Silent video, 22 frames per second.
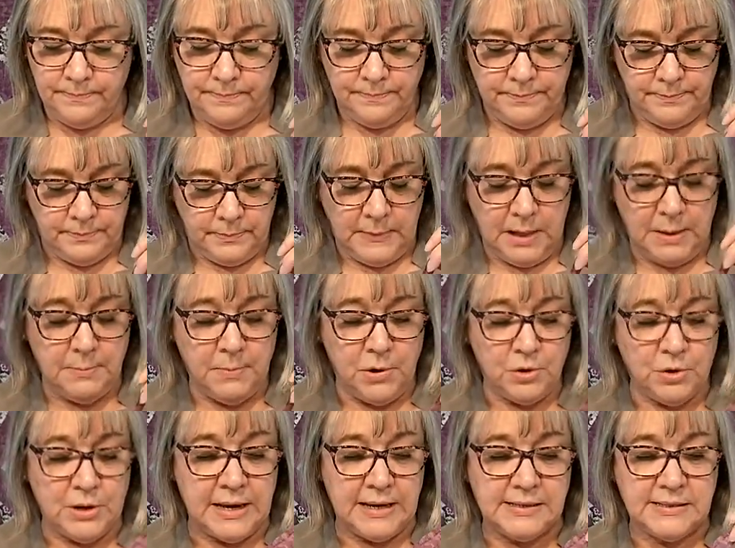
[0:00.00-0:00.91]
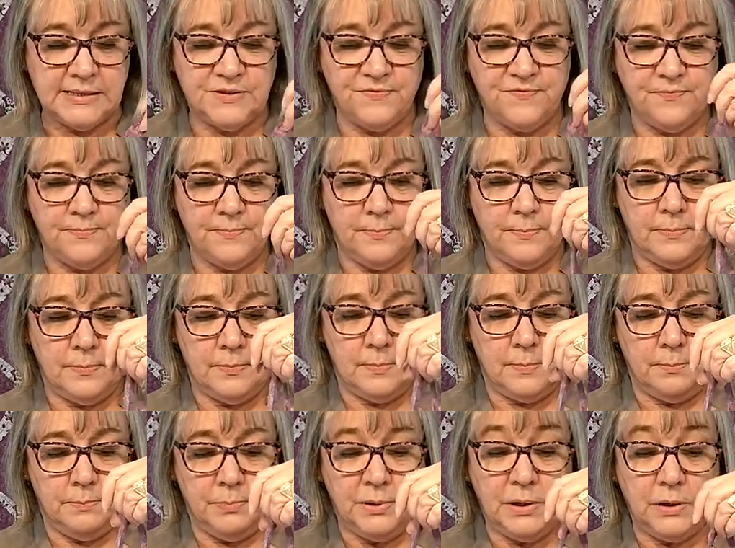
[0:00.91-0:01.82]
Monique's
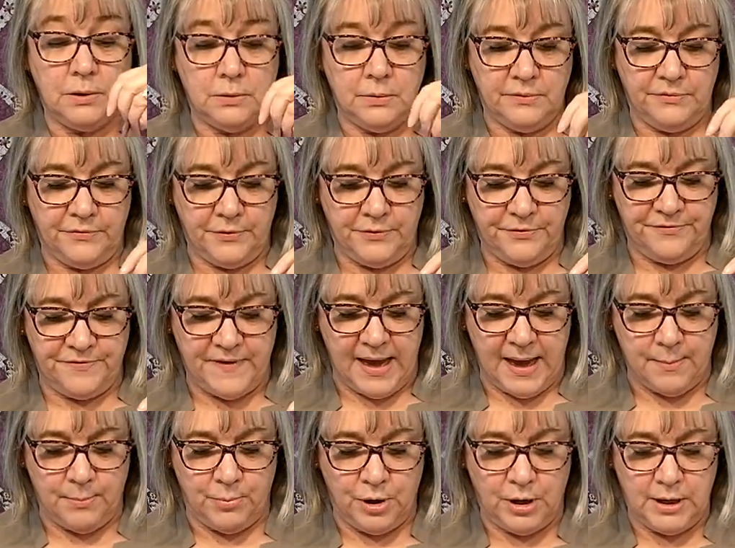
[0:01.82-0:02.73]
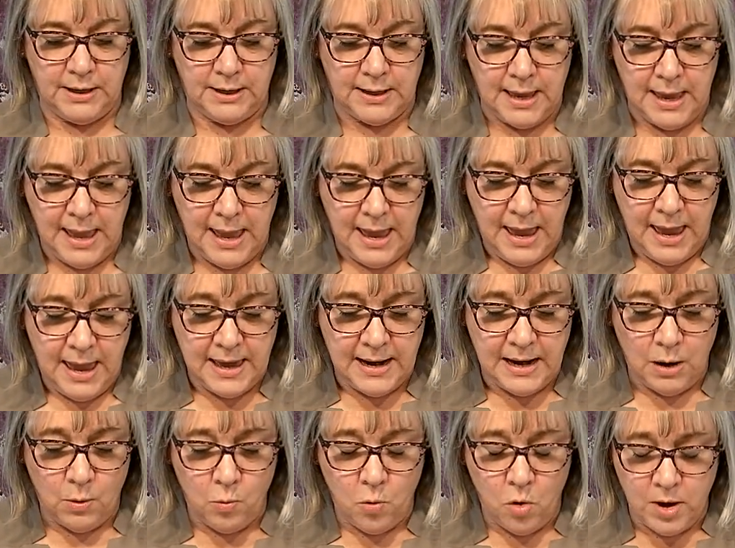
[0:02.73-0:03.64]
beautiful fabric, and I
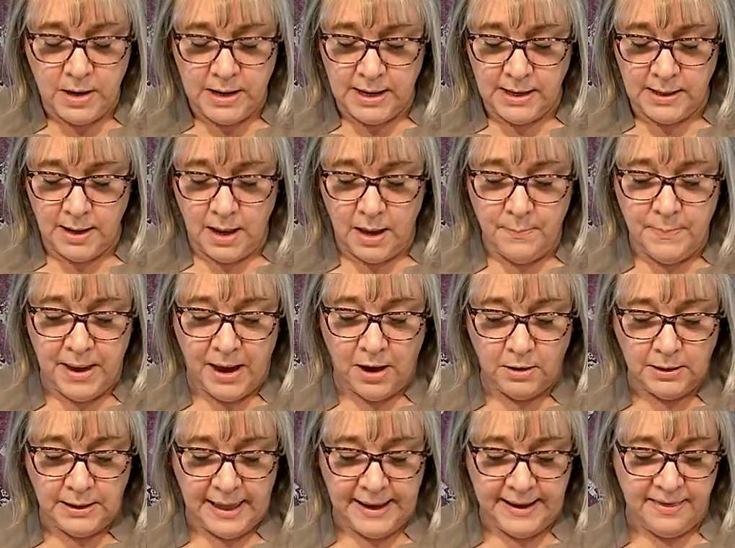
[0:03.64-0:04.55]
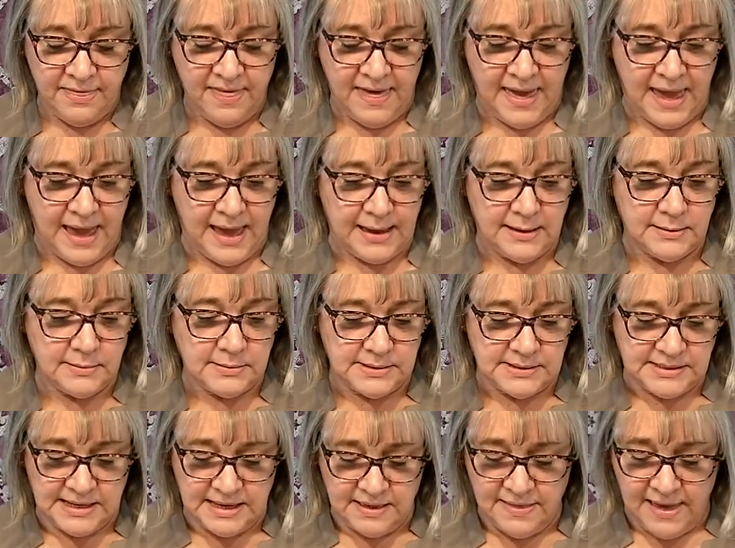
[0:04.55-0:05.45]
want it about like that. See
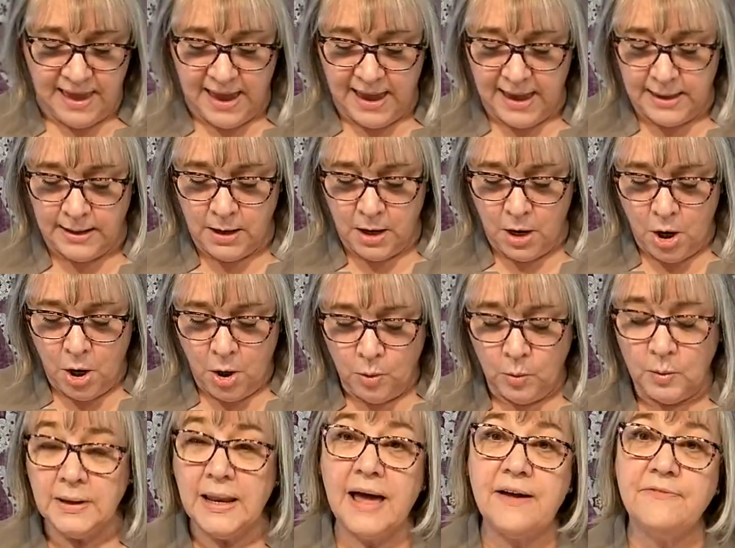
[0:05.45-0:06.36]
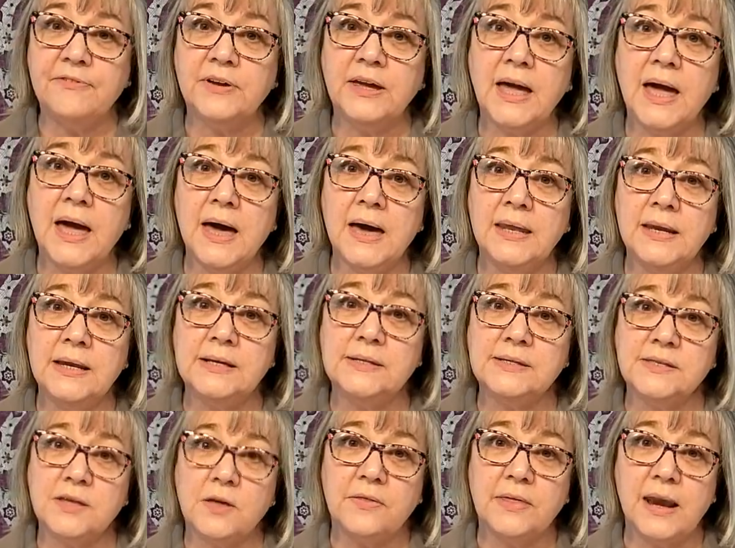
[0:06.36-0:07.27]
that? Well, I've cut it so
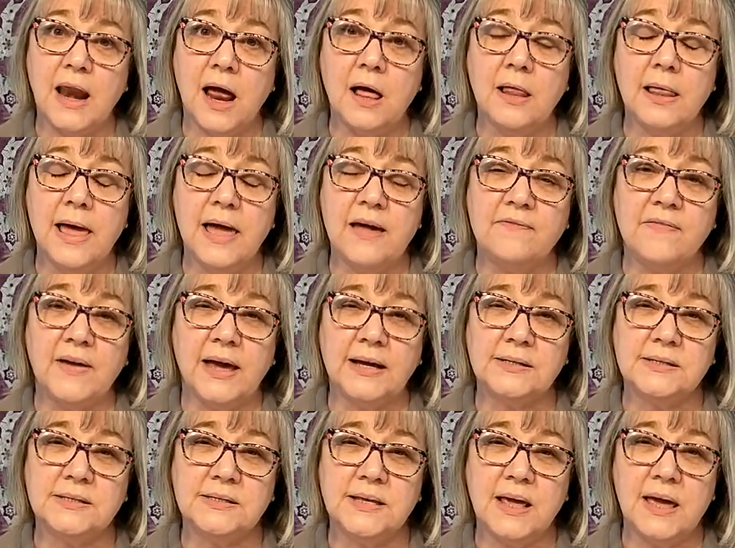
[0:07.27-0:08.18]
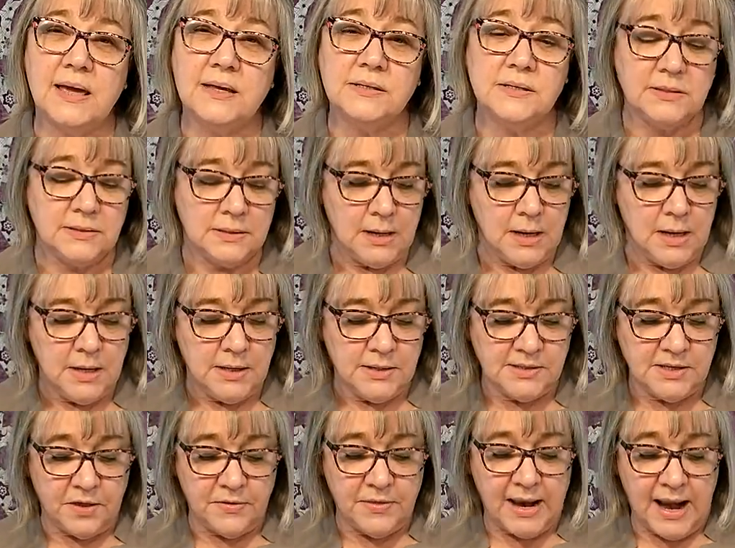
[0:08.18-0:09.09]
that I'll have excess so
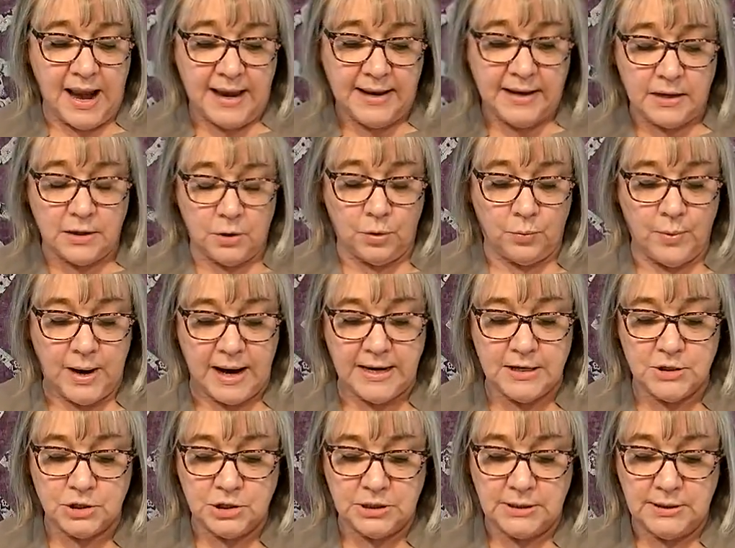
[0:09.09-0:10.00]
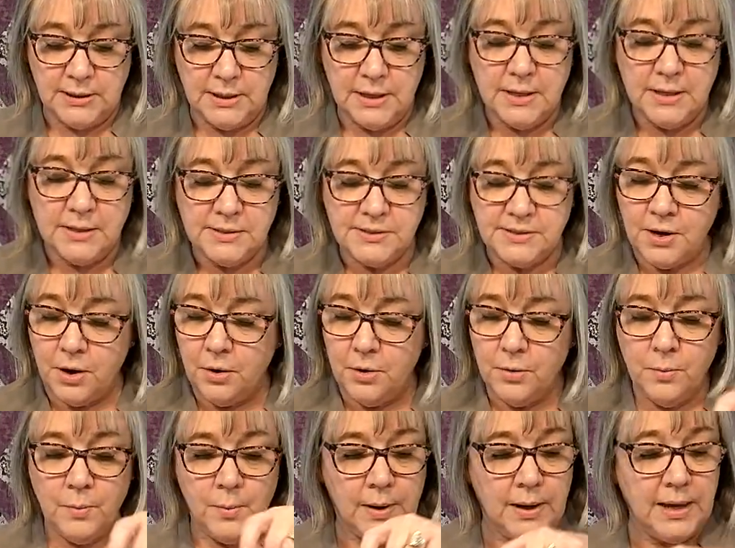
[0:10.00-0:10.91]
that I can arrange it. So
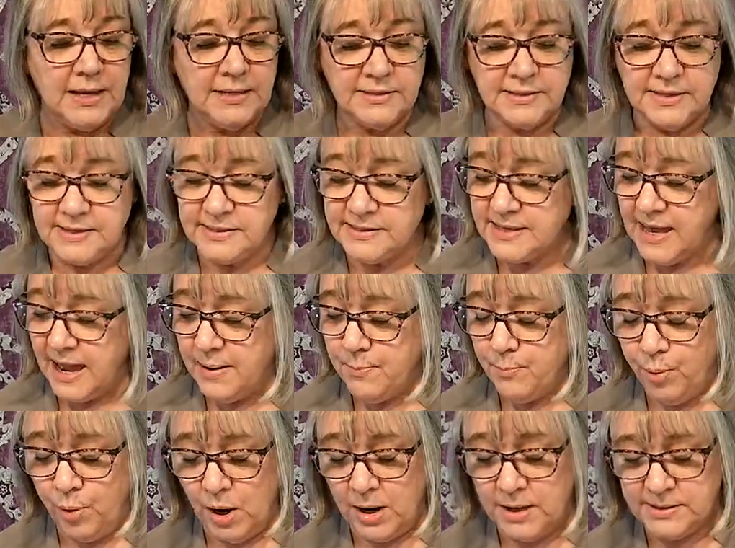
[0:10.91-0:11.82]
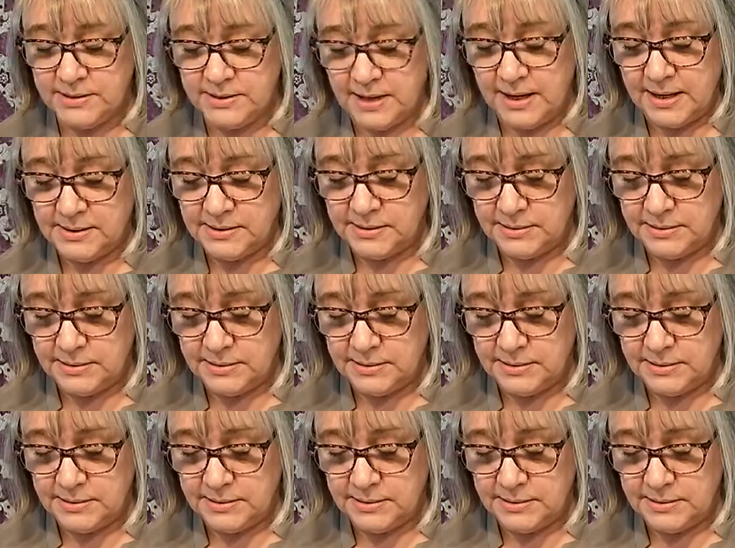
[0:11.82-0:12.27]
it's the same process.